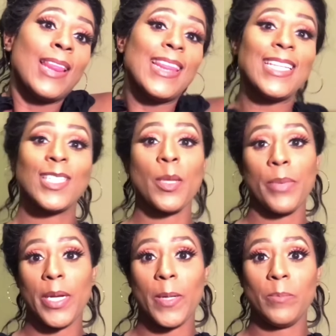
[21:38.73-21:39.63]
Let's sum
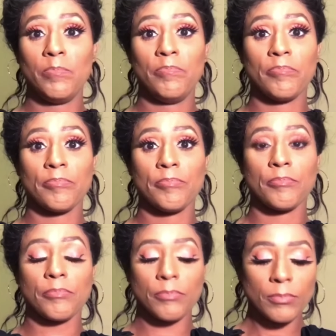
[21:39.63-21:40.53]
it up.
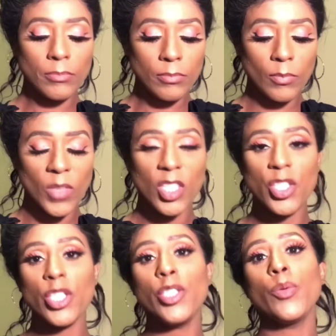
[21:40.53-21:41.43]

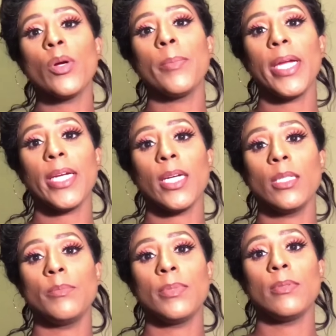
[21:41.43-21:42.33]
Should you wear
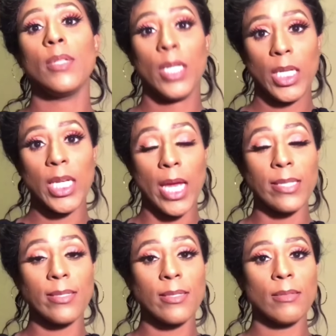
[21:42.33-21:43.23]
makeup?
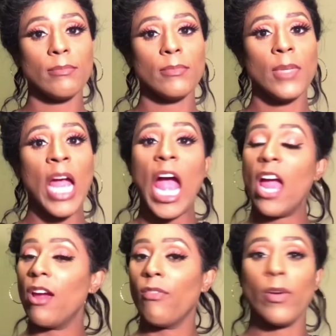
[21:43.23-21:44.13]
Yes,
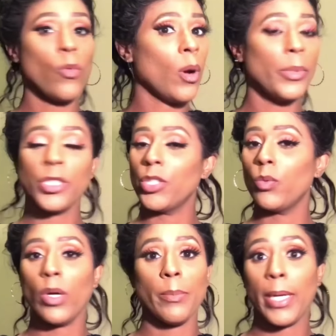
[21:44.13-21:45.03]
every woman should
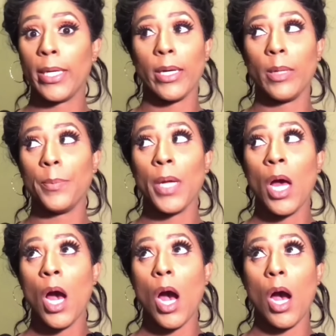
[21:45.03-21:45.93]
wear makeup.
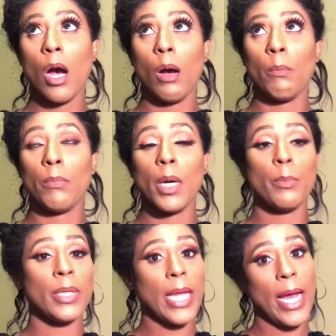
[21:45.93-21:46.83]
Um,
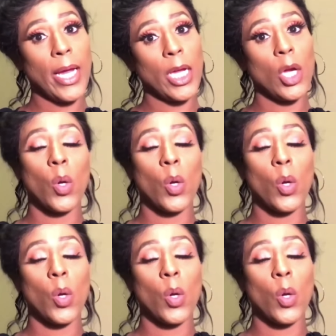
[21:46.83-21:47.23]
black,